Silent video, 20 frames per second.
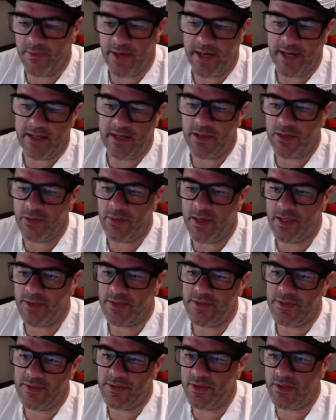regular
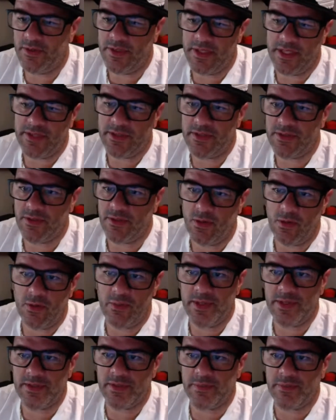questions. Donations are
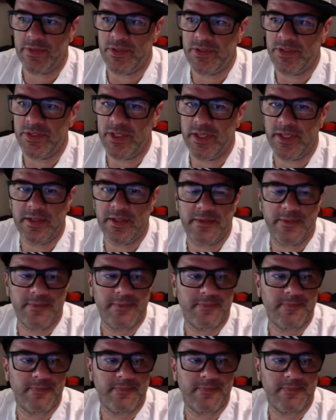always appreciated.